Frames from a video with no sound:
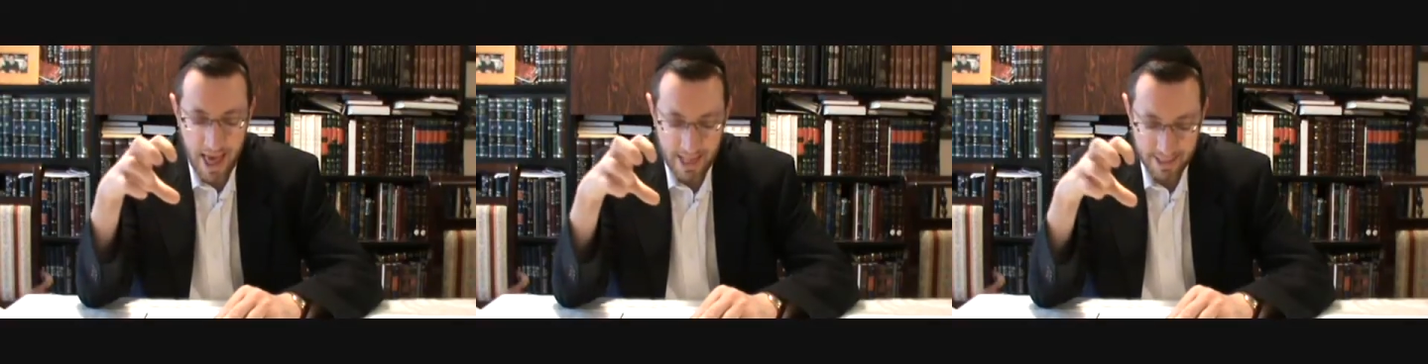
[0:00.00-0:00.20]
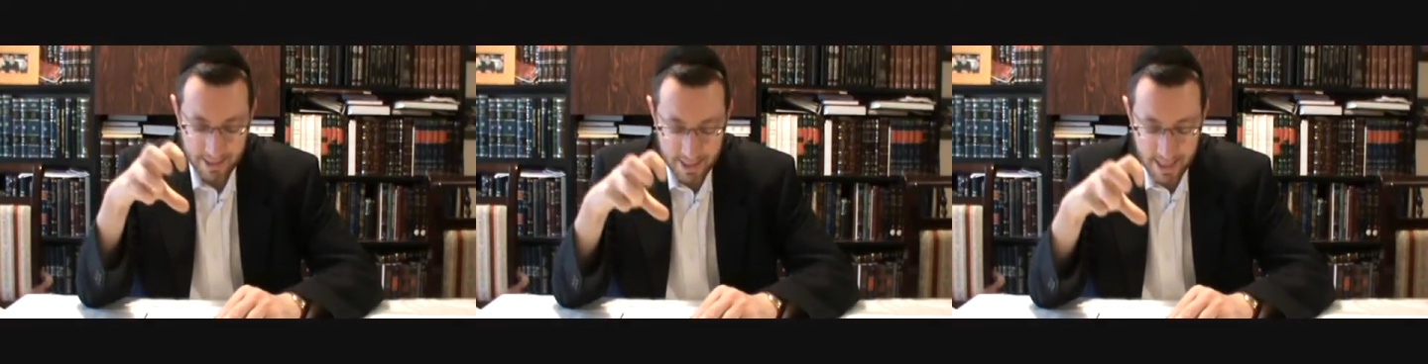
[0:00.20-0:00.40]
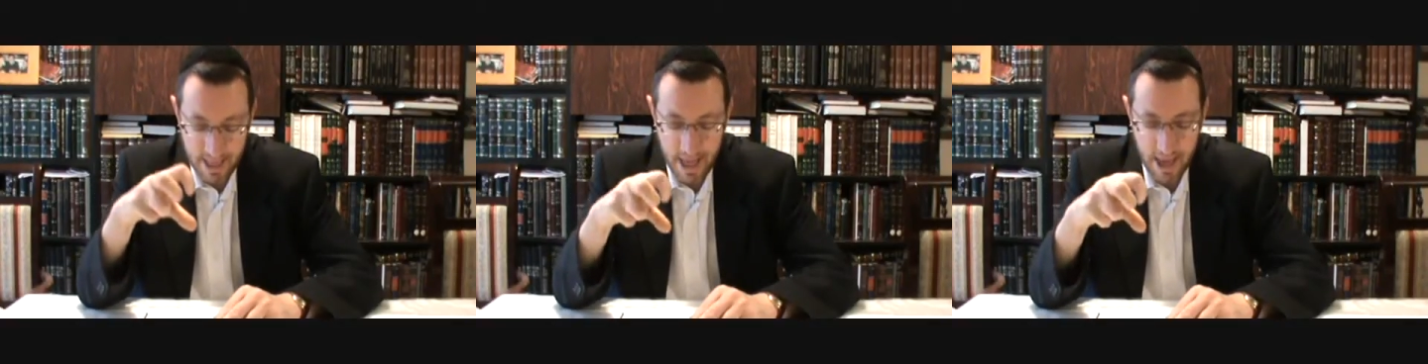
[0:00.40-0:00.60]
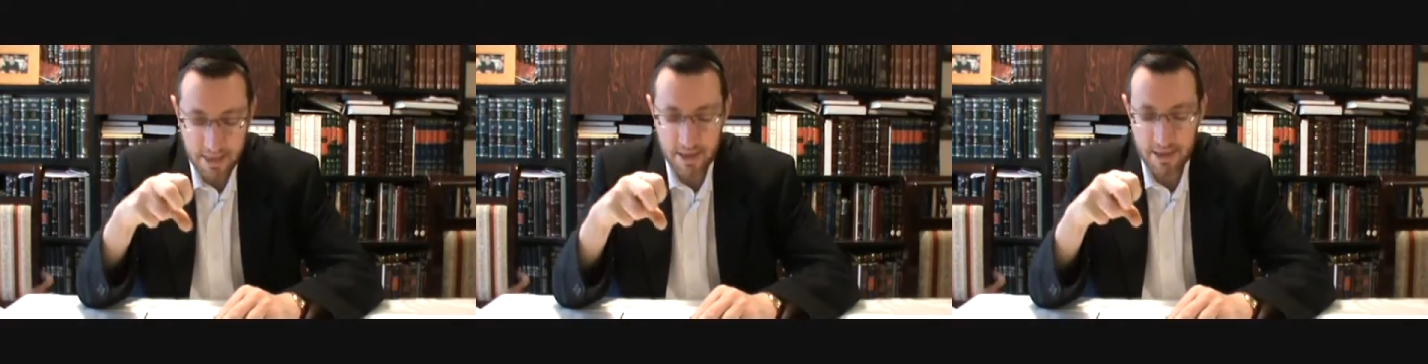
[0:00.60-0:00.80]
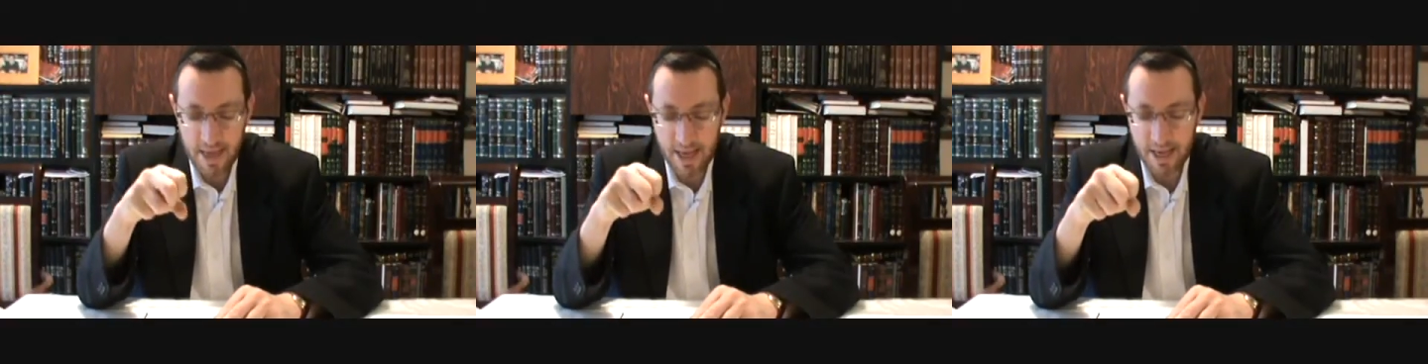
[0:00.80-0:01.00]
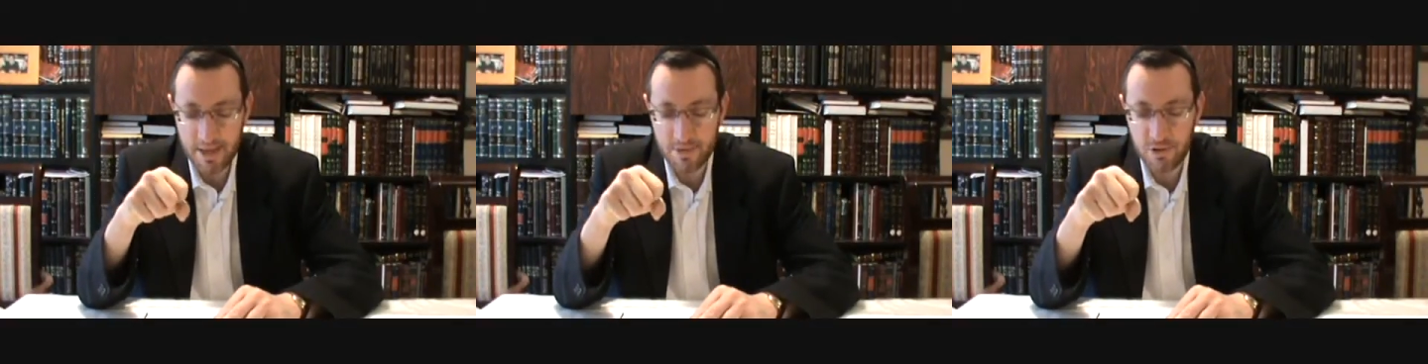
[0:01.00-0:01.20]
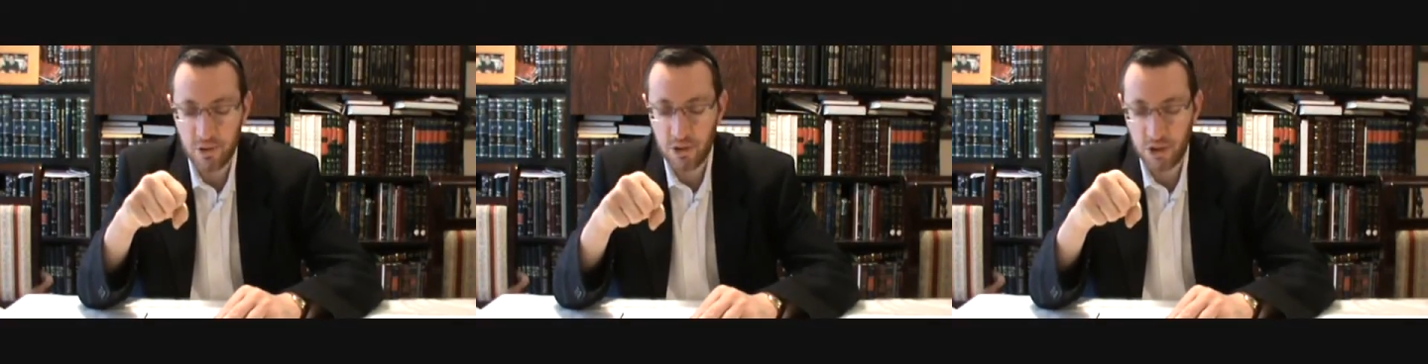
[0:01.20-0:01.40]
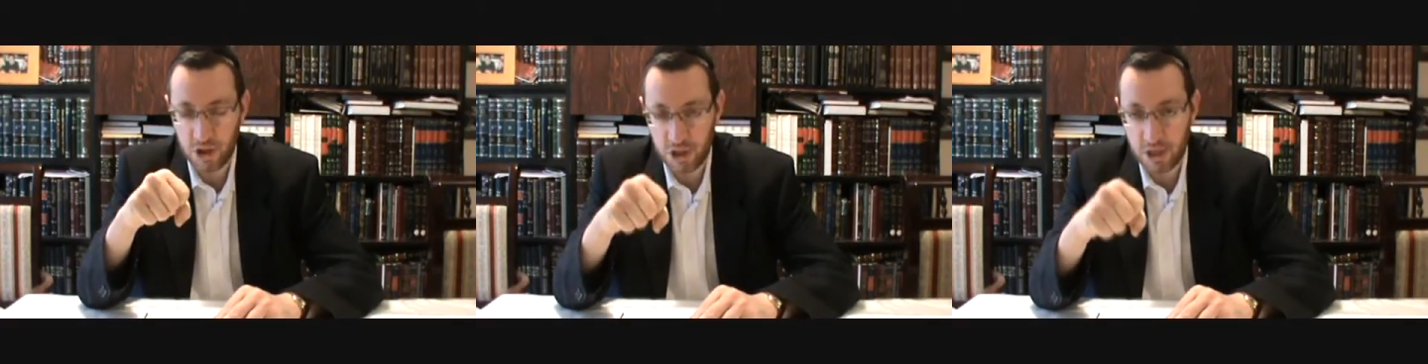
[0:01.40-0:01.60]
and together that gives
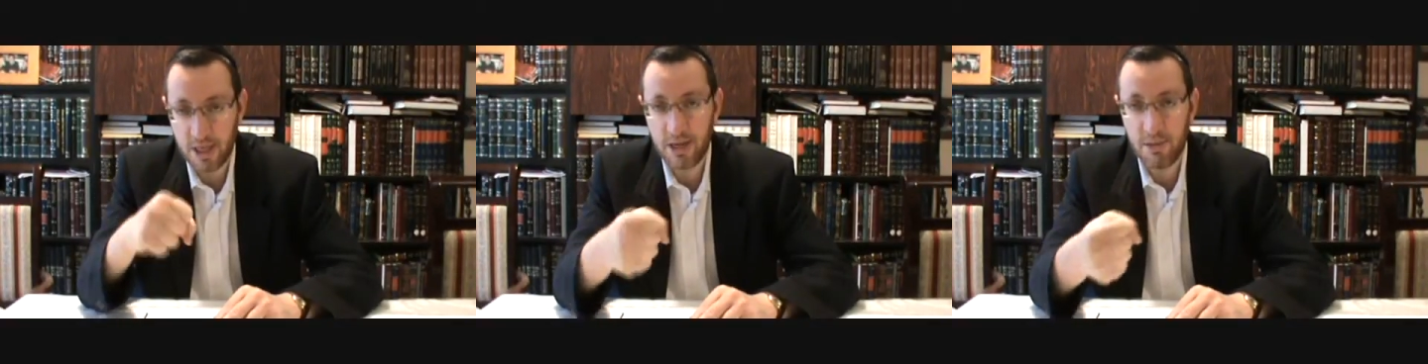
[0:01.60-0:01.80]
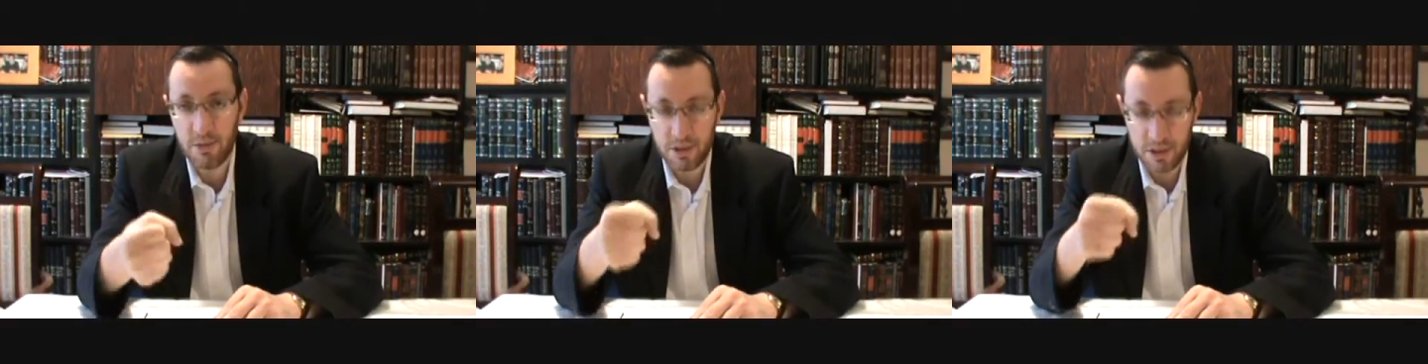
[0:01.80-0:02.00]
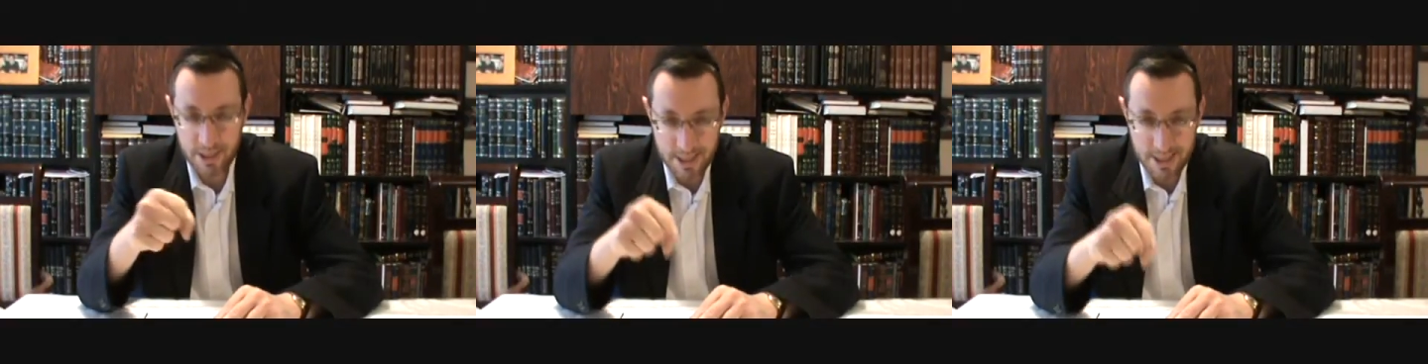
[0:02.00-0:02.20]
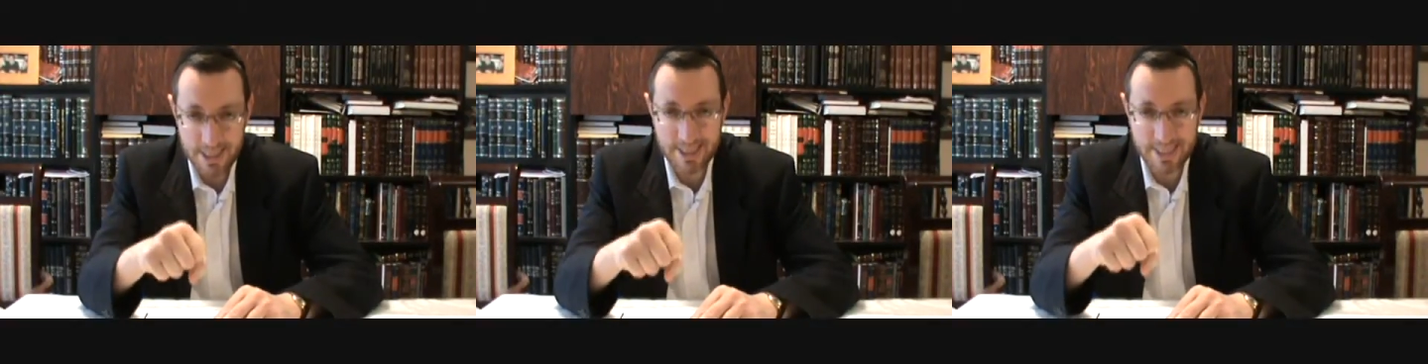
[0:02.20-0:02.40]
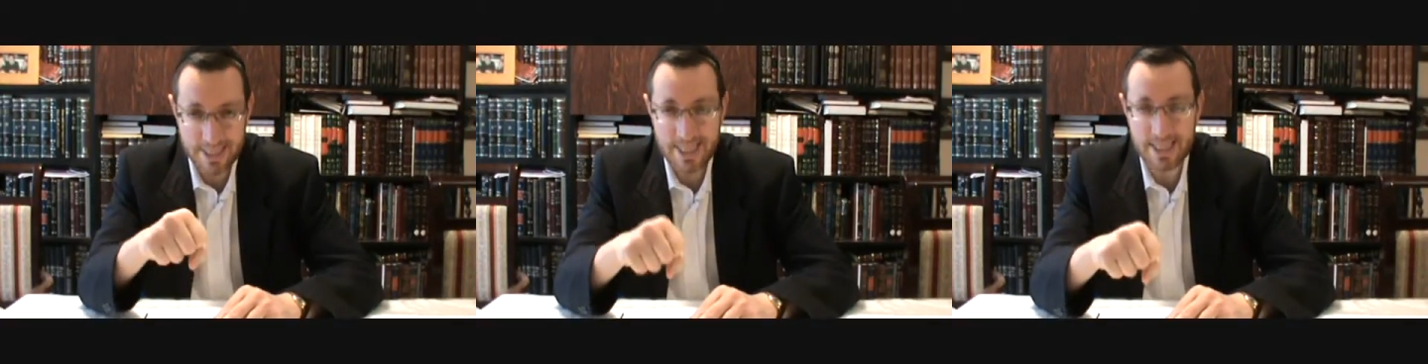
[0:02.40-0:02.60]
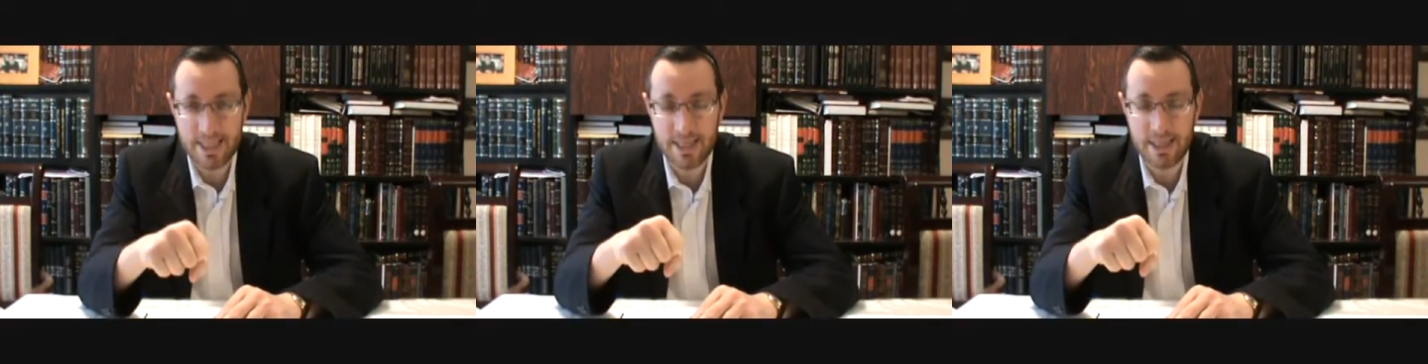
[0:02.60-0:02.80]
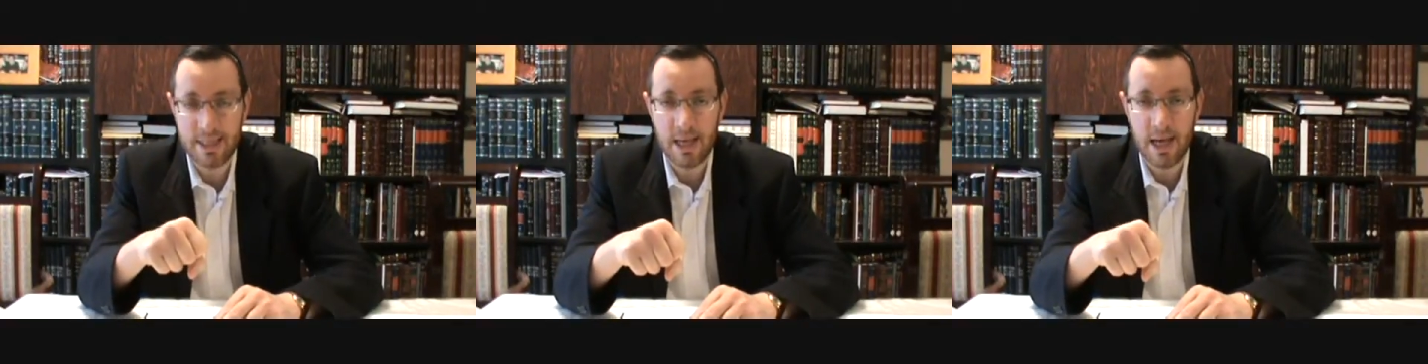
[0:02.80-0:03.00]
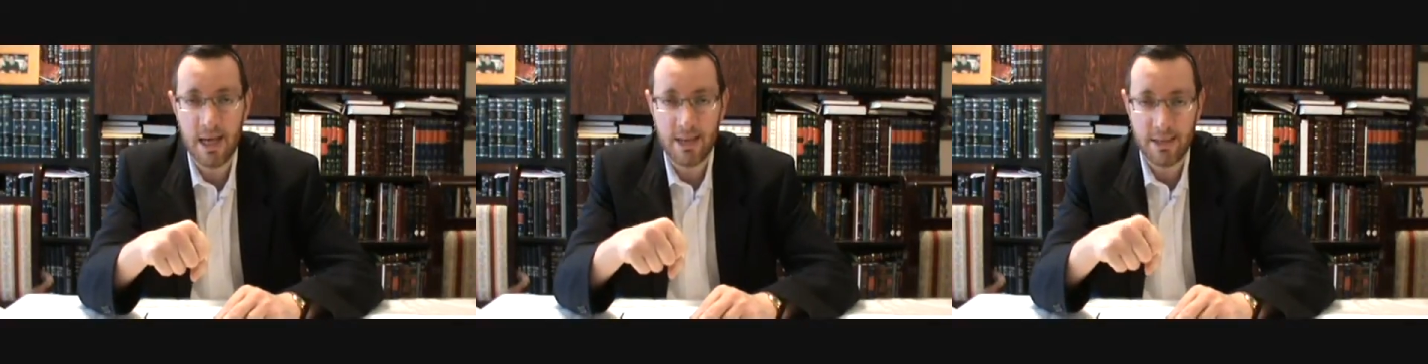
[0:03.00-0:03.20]
you the shear which is
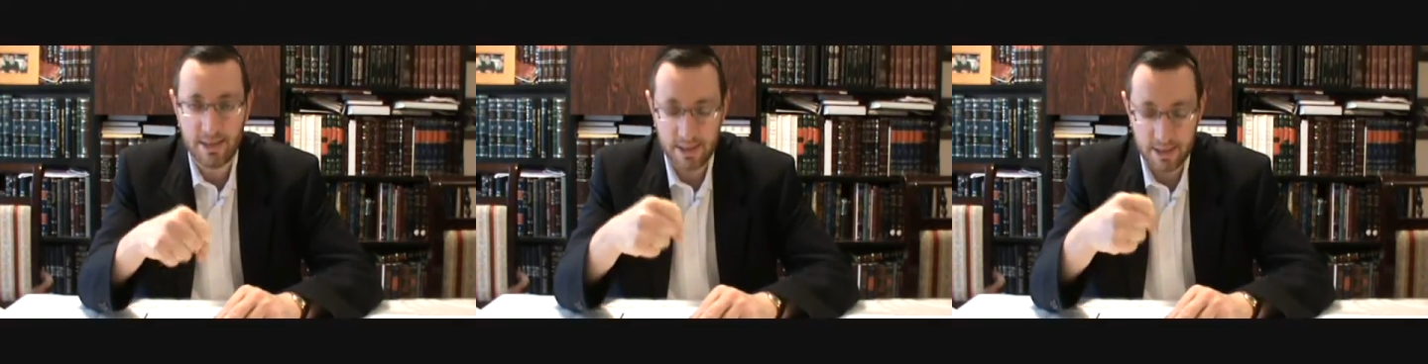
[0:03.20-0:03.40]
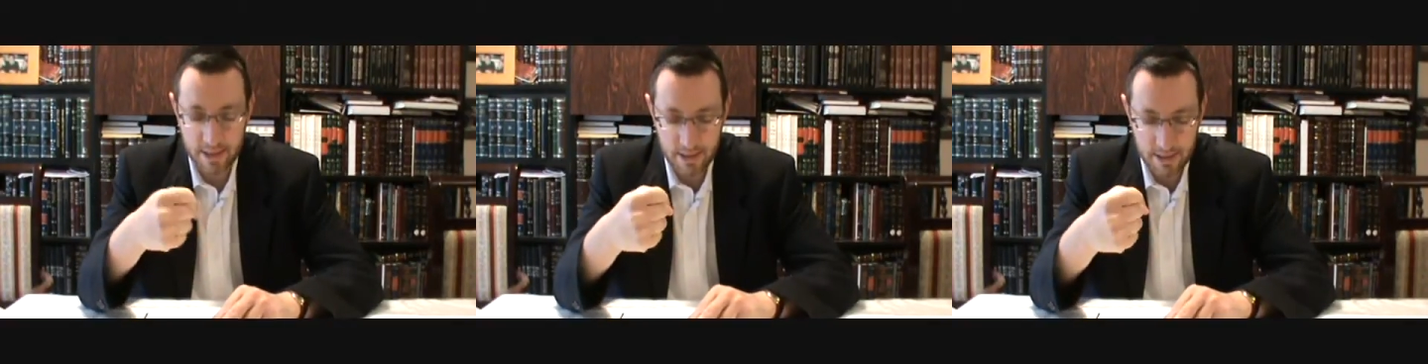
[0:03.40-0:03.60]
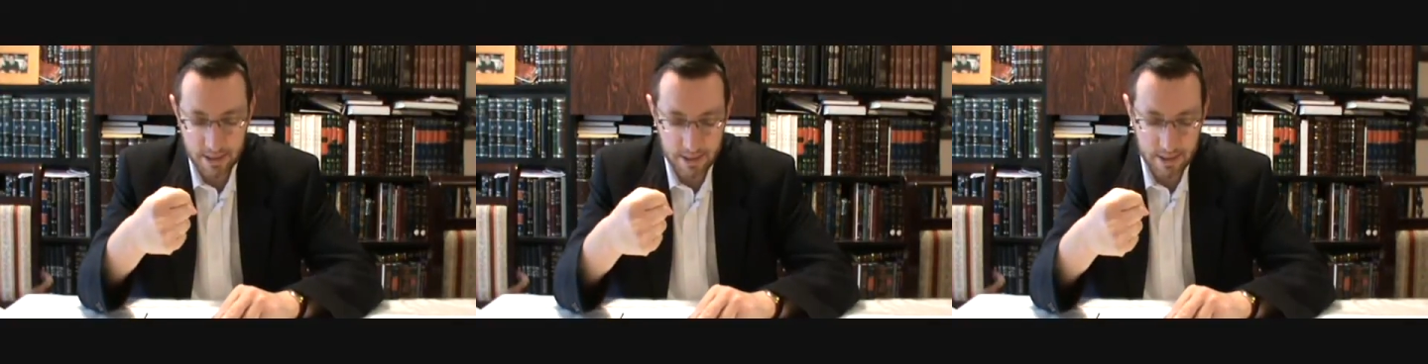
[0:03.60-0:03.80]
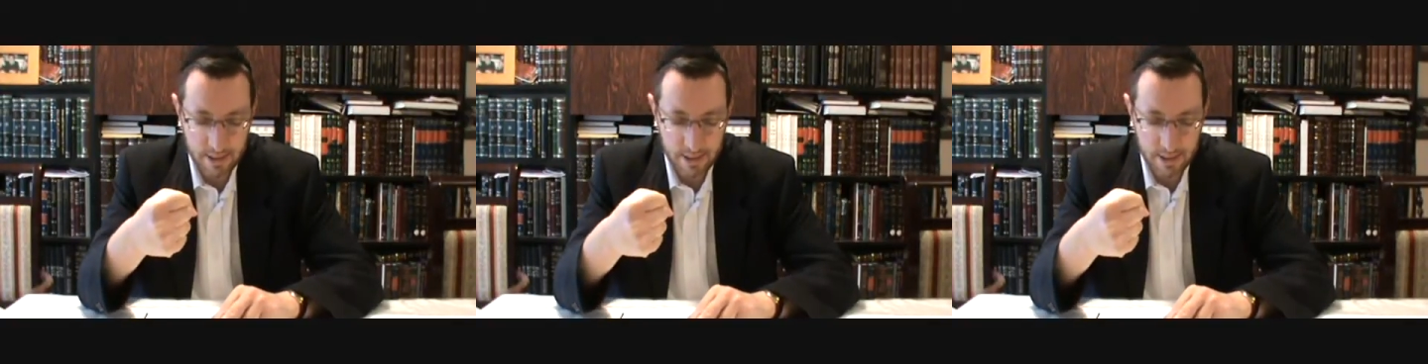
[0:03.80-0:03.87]
needed to